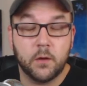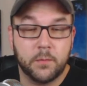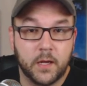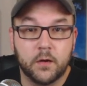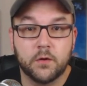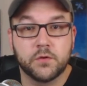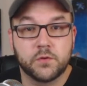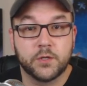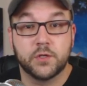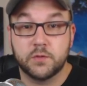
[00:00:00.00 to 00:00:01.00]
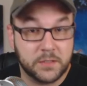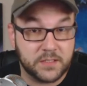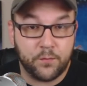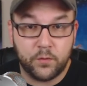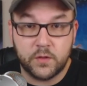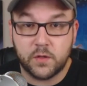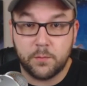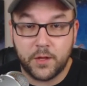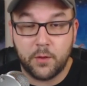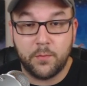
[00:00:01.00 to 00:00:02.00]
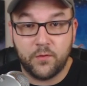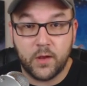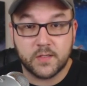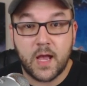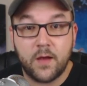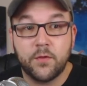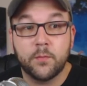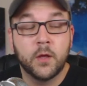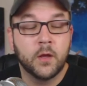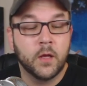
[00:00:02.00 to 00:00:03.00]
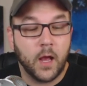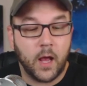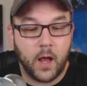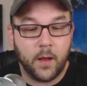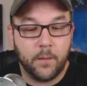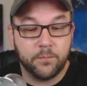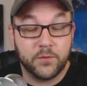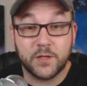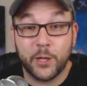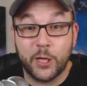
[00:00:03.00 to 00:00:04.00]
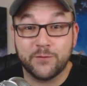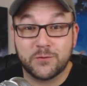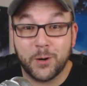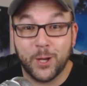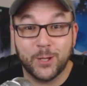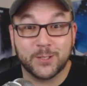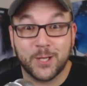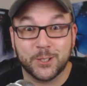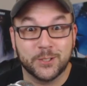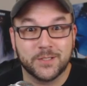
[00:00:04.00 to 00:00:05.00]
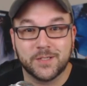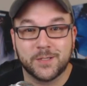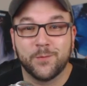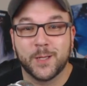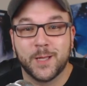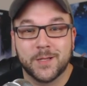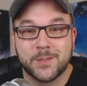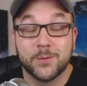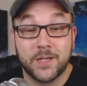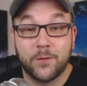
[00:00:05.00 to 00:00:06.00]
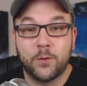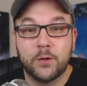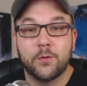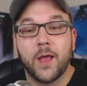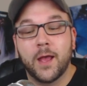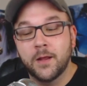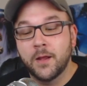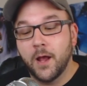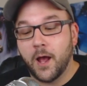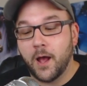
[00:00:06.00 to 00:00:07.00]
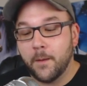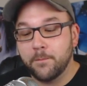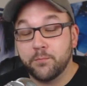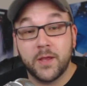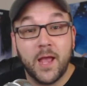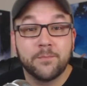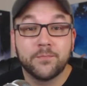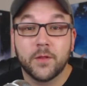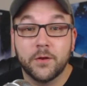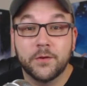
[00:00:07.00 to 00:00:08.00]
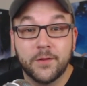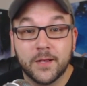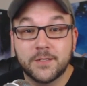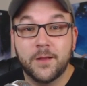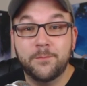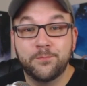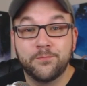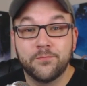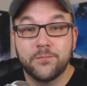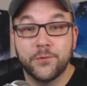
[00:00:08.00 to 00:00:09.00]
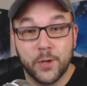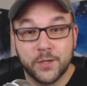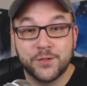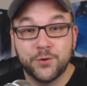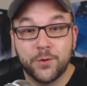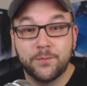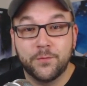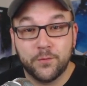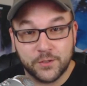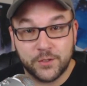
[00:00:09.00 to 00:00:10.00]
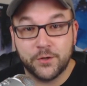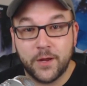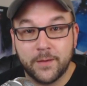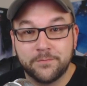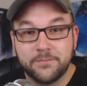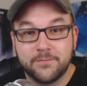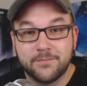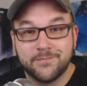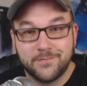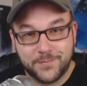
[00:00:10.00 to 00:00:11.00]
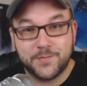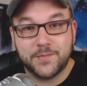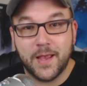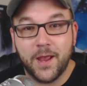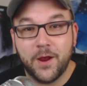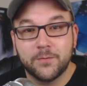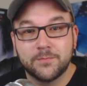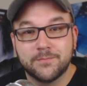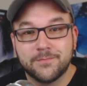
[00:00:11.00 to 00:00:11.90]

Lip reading: week I'll be getting to those questions, but definitely submit them if you guys have them, because I love sparking discussions and stuff like that. So definitely do that. But yeah, until next time, you guys enjoy the rest of your day. Take care.